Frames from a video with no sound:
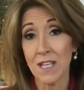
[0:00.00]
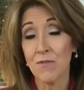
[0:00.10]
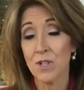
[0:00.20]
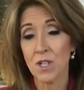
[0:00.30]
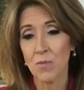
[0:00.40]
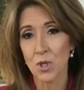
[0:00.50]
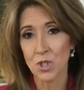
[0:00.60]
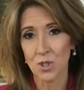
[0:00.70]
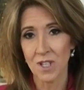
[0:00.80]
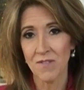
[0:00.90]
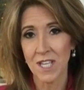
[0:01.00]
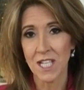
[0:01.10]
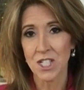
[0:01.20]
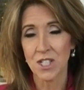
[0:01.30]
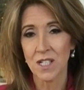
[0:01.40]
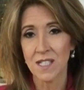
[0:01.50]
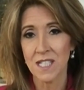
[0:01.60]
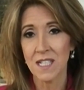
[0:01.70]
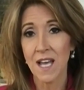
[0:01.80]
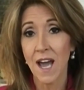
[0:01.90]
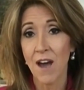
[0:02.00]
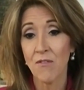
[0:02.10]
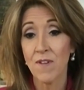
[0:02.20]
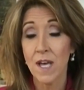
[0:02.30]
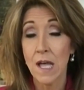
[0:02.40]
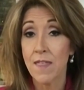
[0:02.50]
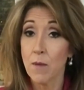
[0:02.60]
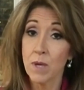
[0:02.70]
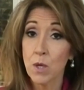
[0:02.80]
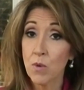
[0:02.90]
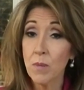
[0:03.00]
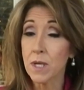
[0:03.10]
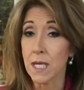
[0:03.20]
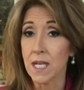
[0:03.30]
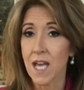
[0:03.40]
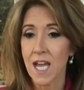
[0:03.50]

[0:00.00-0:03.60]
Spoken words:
Even commercial aviation didn't have that many women.